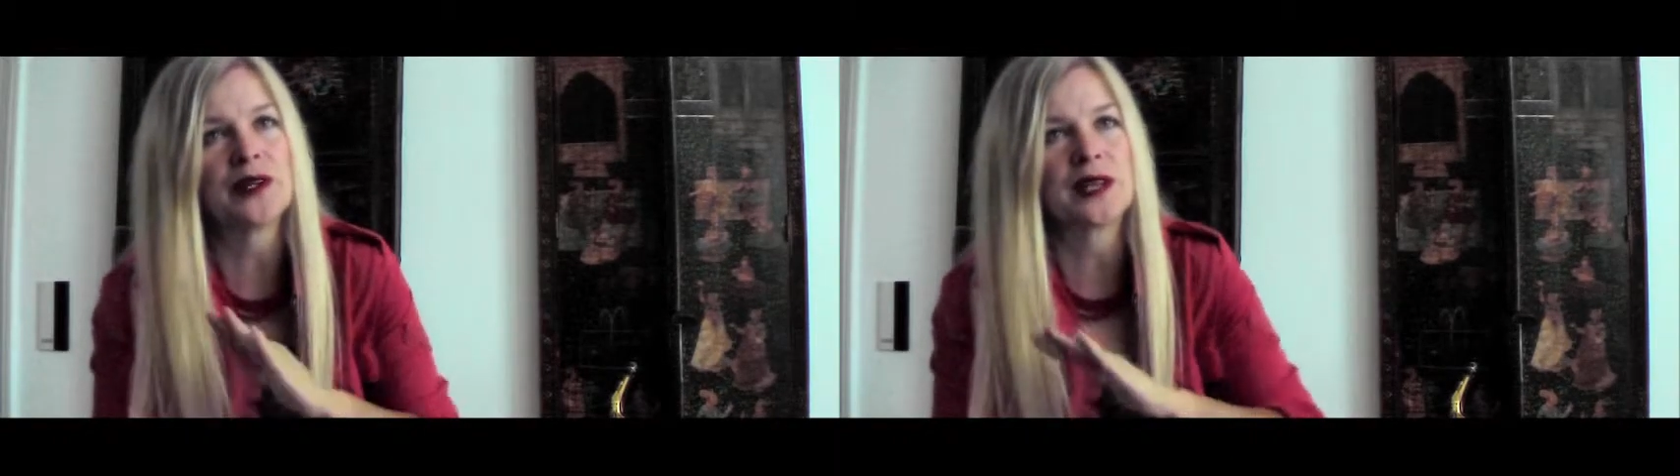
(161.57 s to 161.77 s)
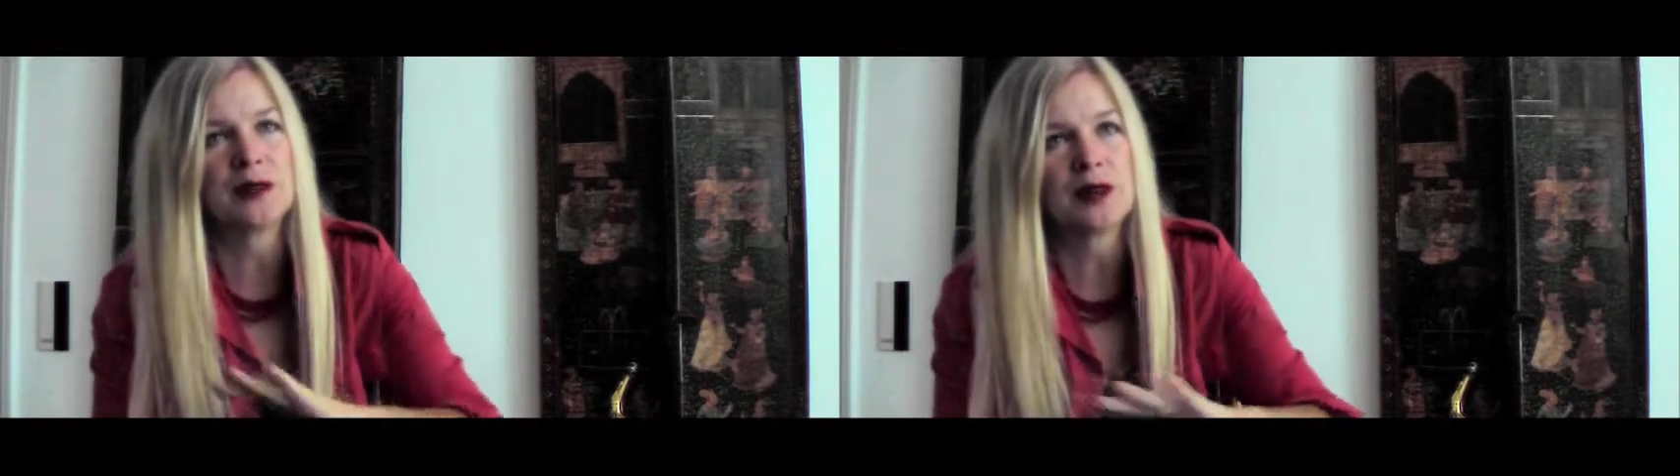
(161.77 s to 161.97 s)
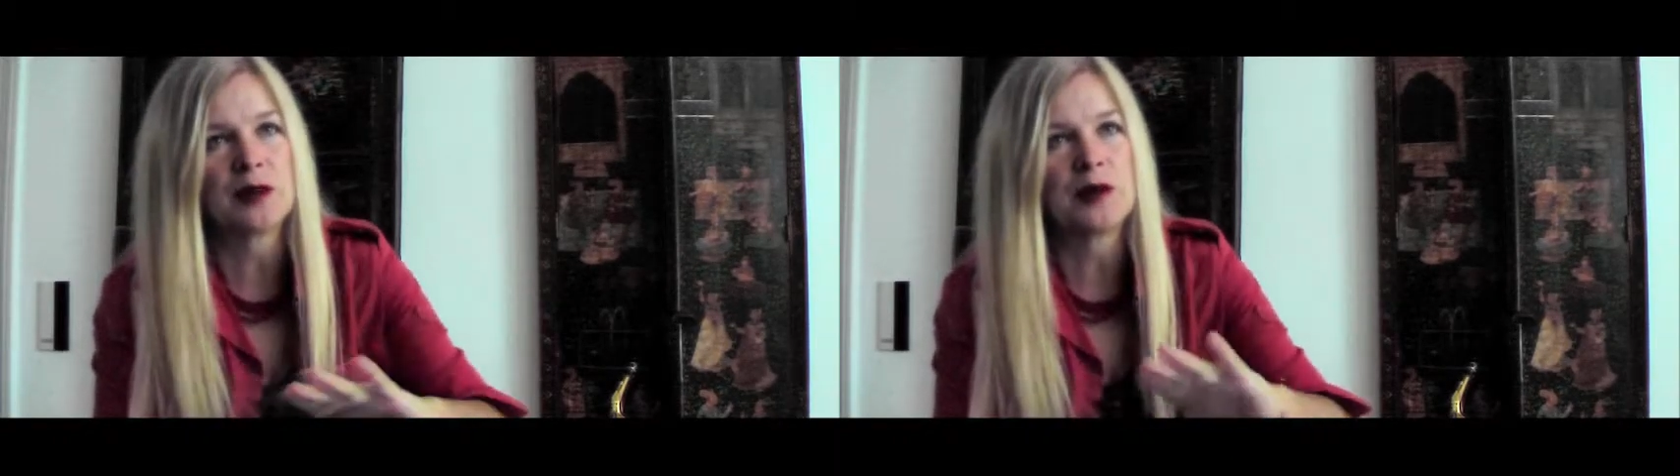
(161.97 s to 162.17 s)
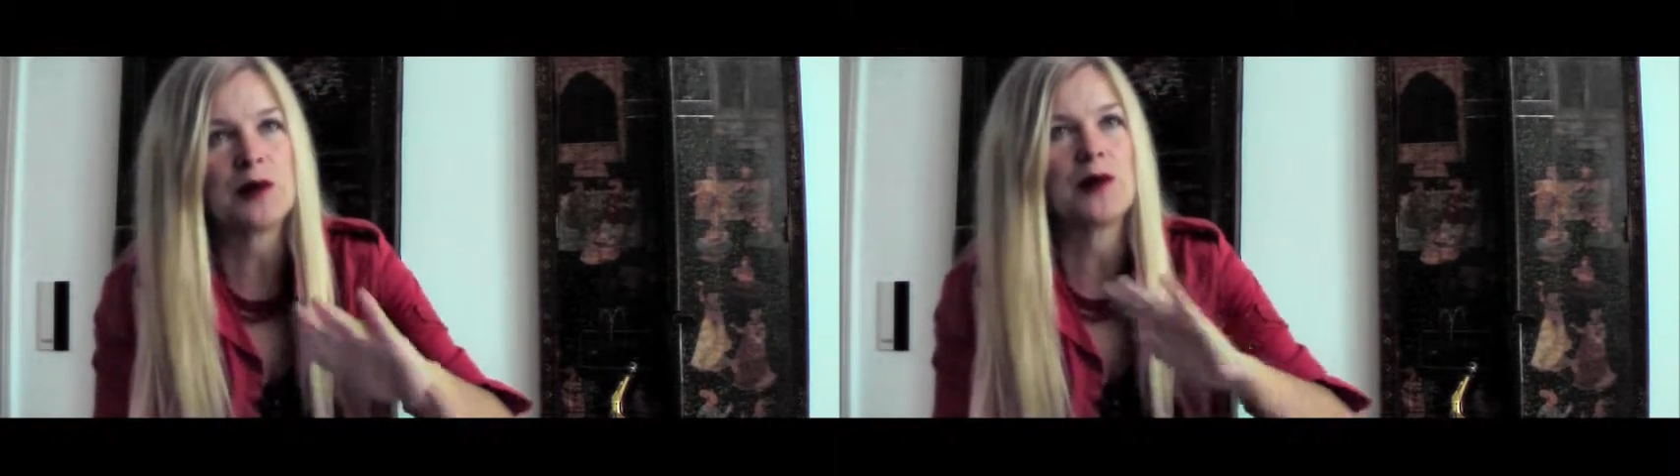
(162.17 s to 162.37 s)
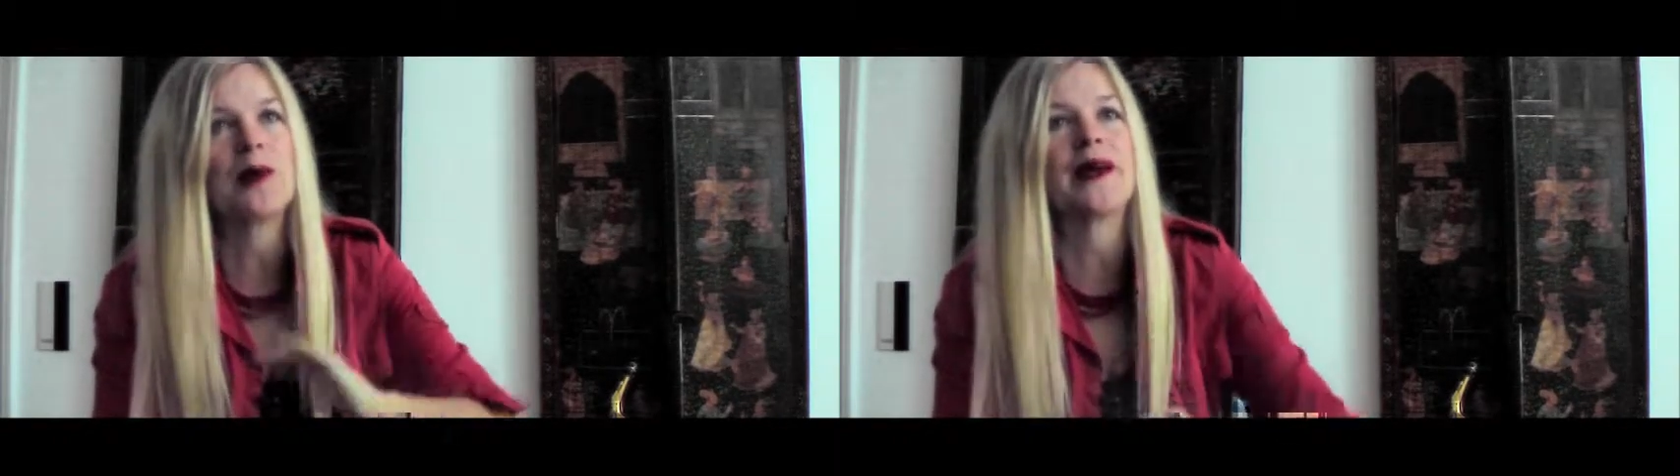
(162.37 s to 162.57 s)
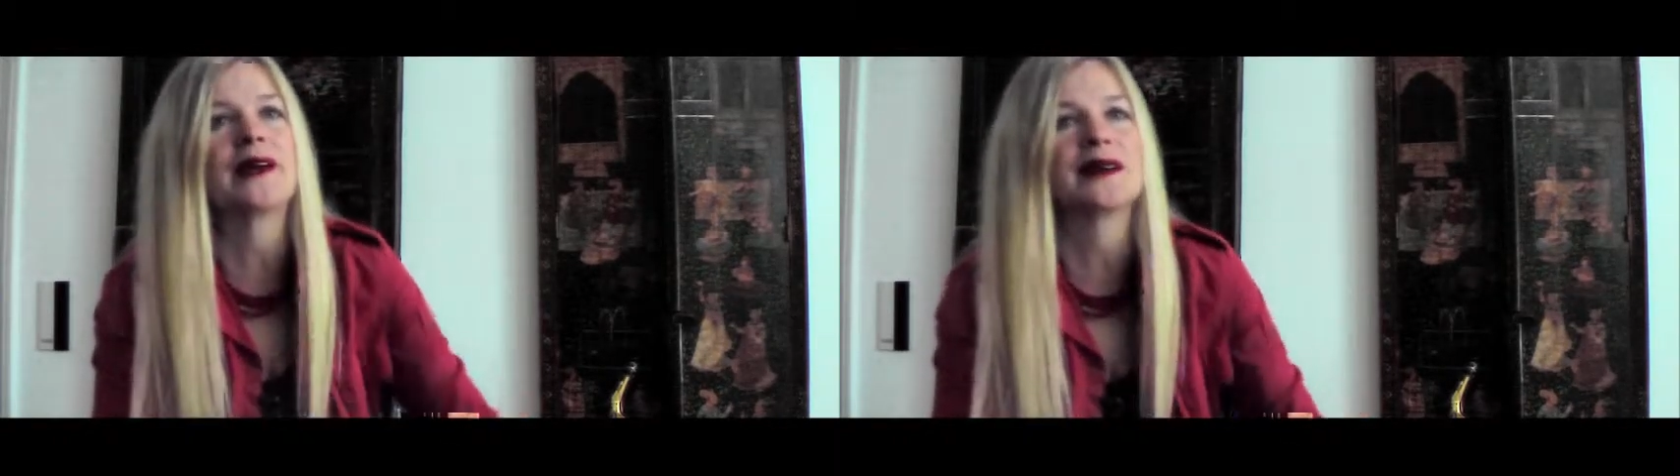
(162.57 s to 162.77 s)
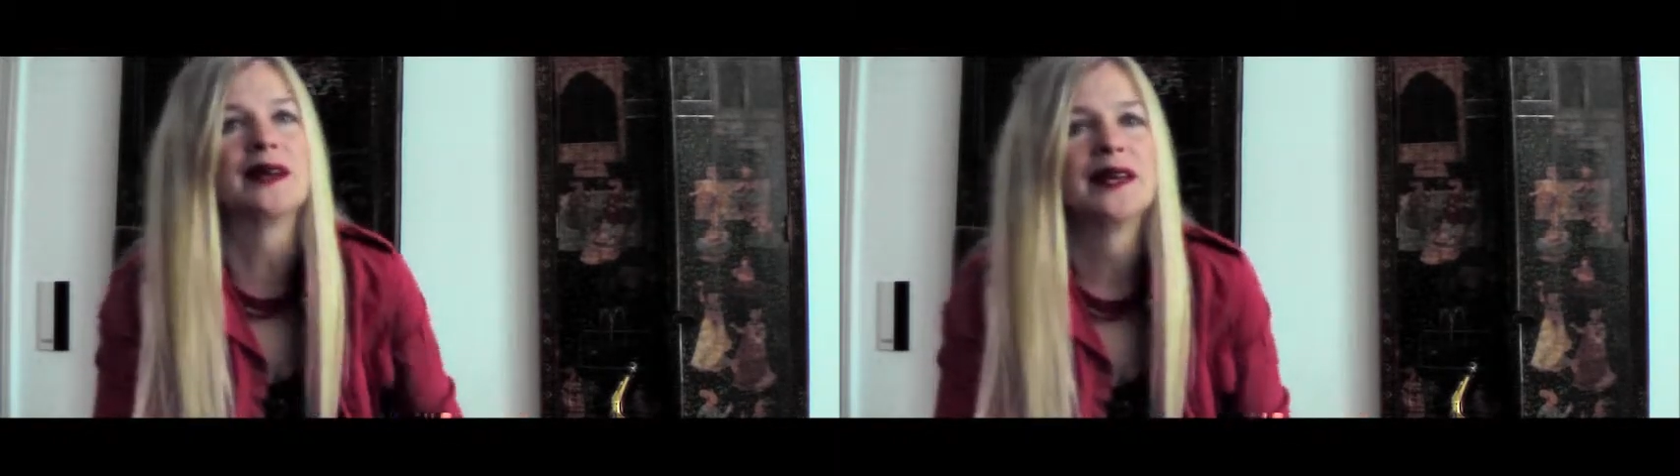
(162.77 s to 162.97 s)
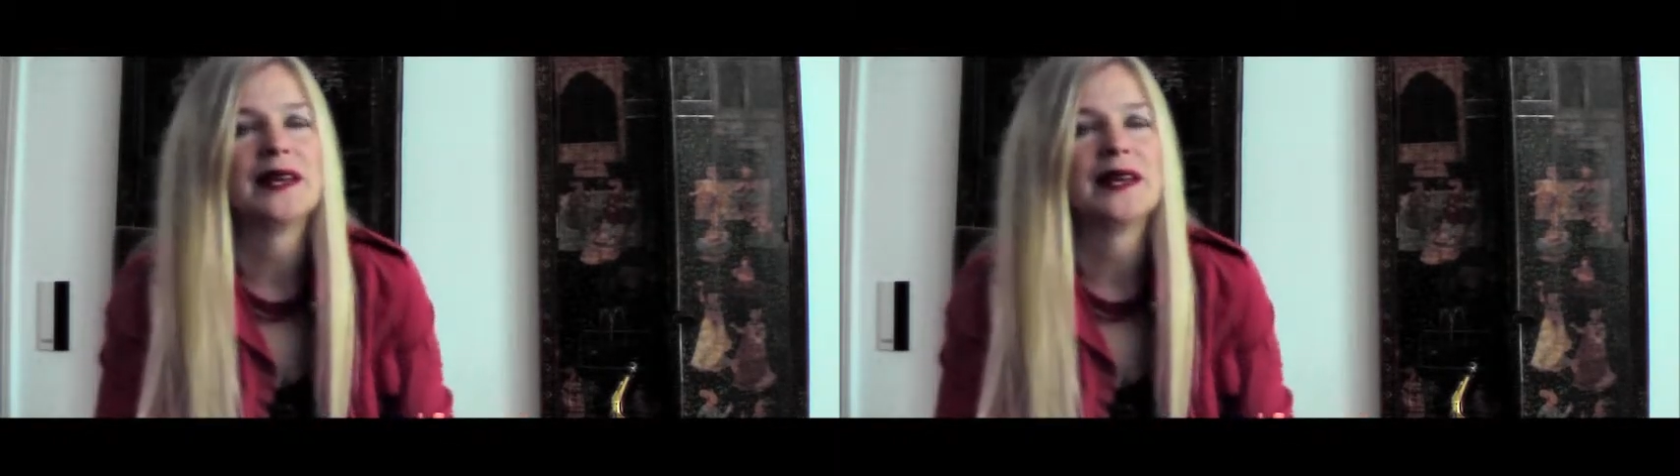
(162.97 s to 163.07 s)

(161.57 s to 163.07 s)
and giving people back